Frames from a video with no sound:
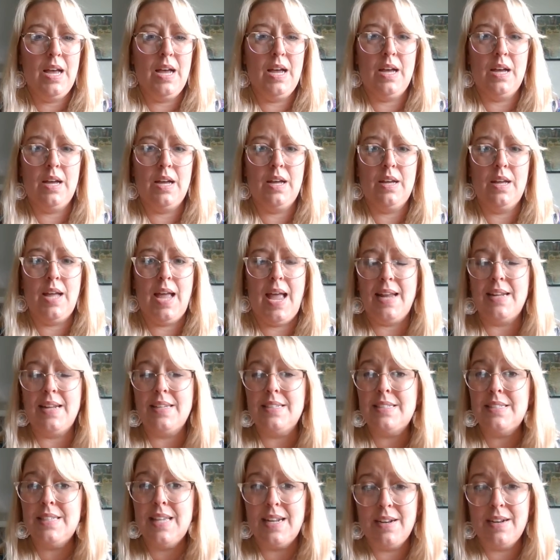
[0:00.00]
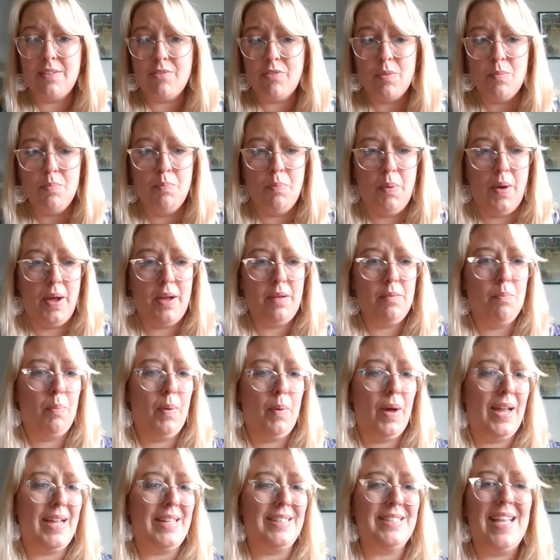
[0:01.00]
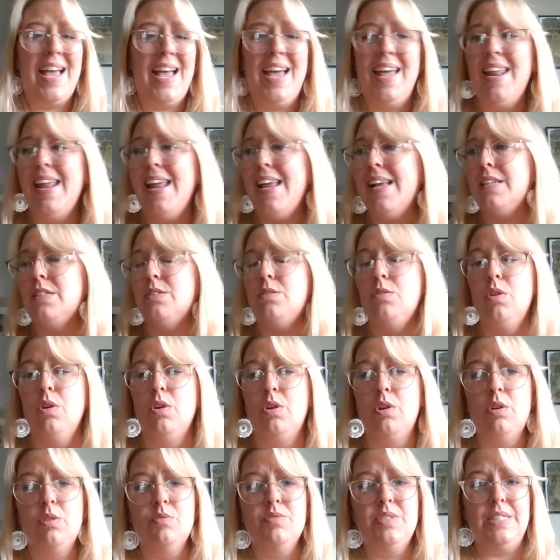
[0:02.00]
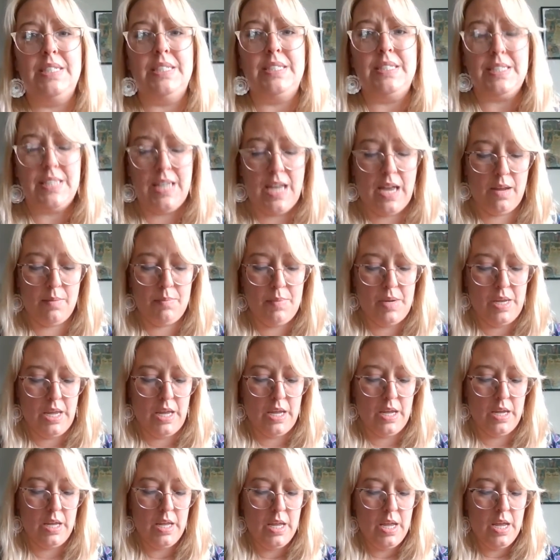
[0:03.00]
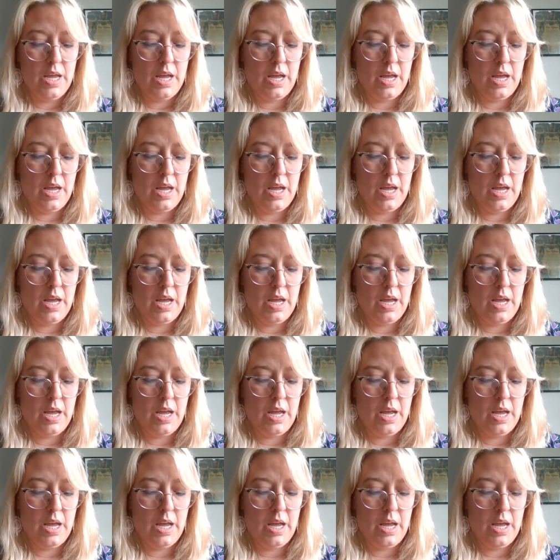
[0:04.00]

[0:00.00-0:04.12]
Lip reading: anesthetic for bug bites, headaches, nerves, insomnia.